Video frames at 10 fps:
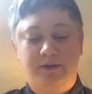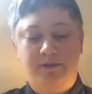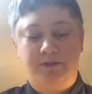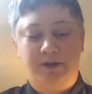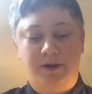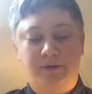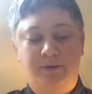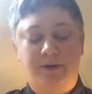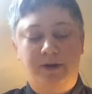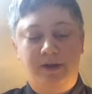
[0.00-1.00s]
So,
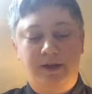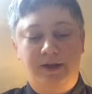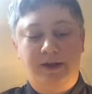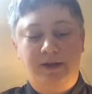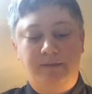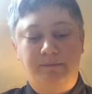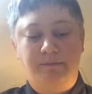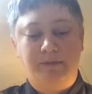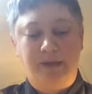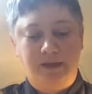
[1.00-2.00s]

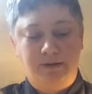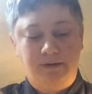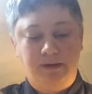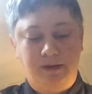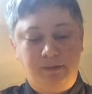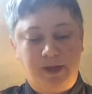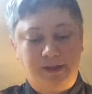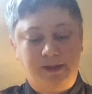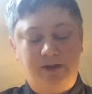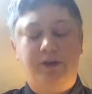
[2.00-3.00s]
in my
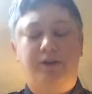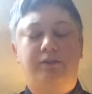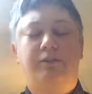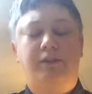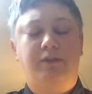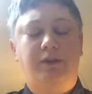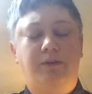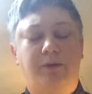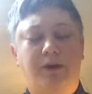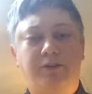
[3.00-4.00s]
later years living
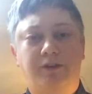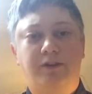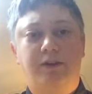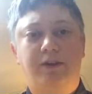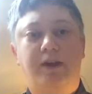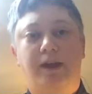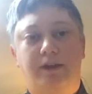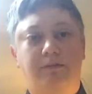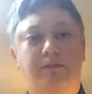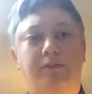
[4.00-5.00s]
in Washington,
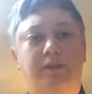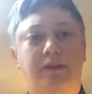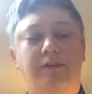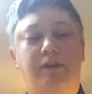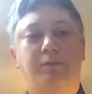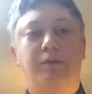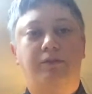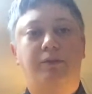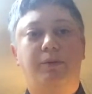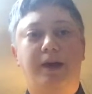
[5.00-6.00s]
and since I've
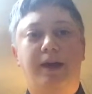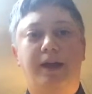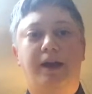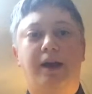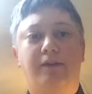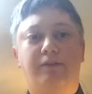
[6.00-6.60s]
moved away,